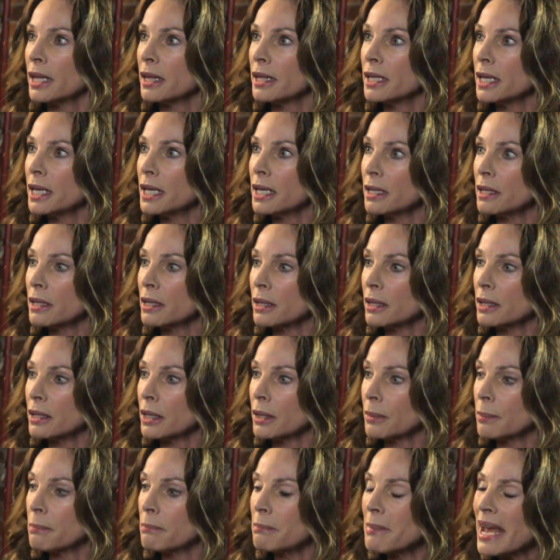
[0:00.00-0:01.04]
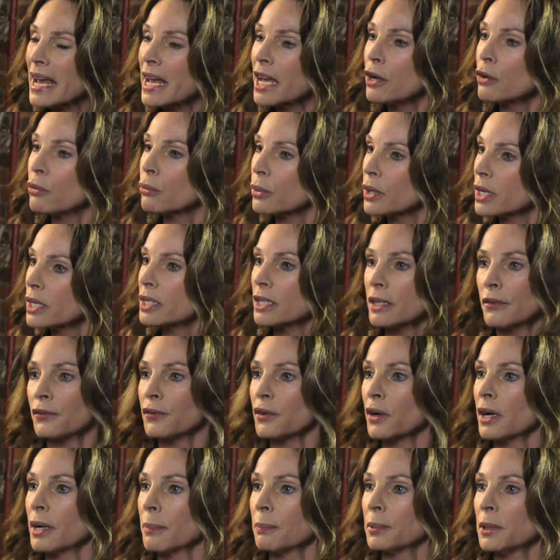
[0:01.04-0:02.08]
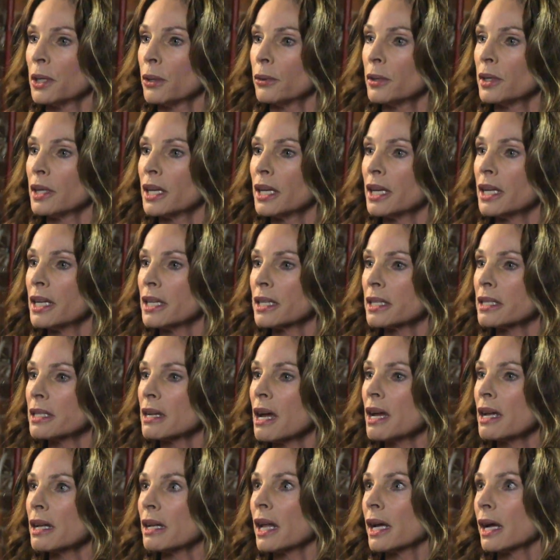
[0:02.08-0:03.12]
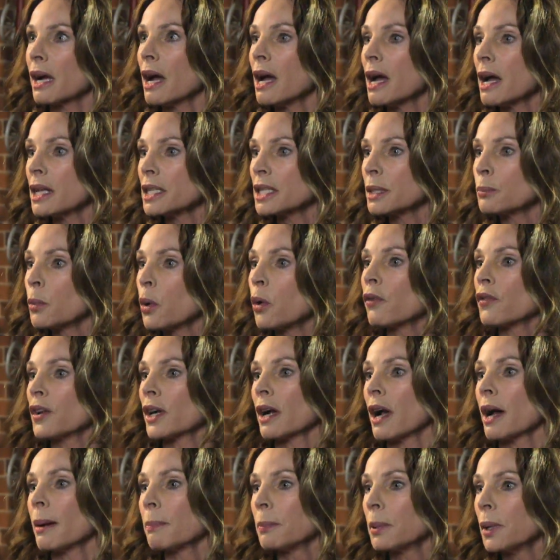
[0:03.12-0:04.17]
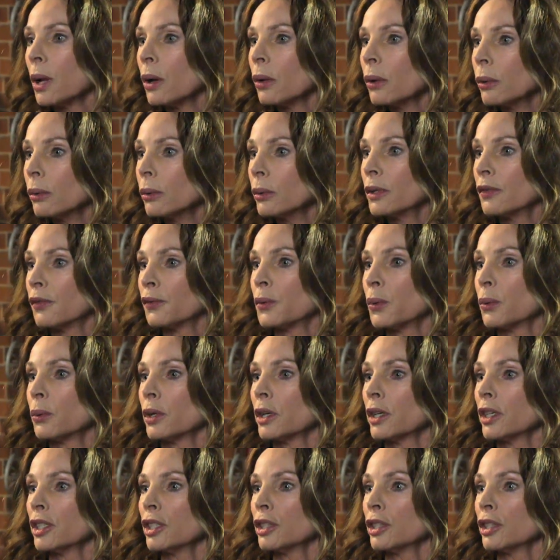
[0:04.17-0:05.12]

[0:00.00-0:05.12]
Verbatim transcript: the, the main reason for uploading is not like a Hans Moravec upload for,